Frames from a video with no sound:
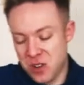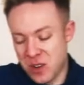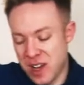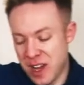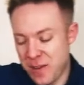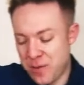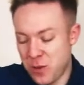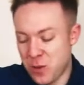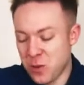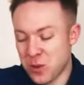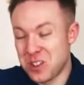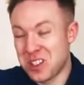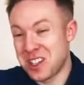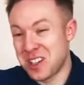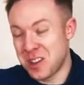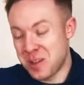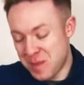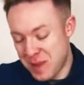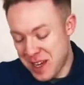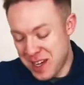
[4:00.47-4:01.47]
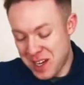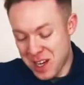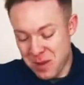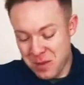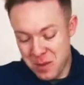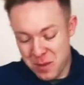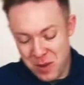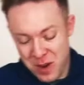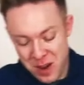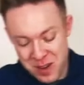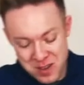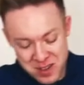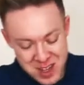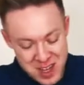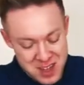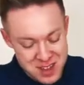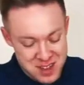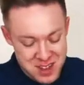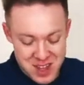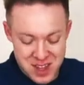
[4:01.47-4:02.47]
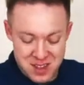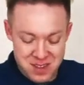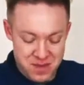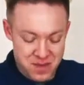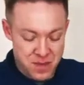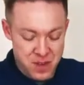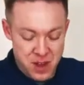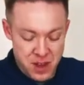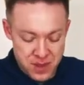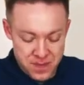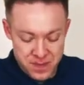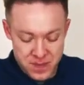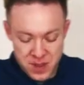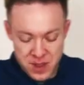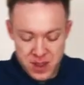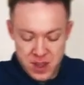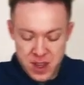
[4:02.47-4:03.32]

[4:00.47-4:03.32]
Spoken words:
to it if you wanted to speed up the process, that's fine.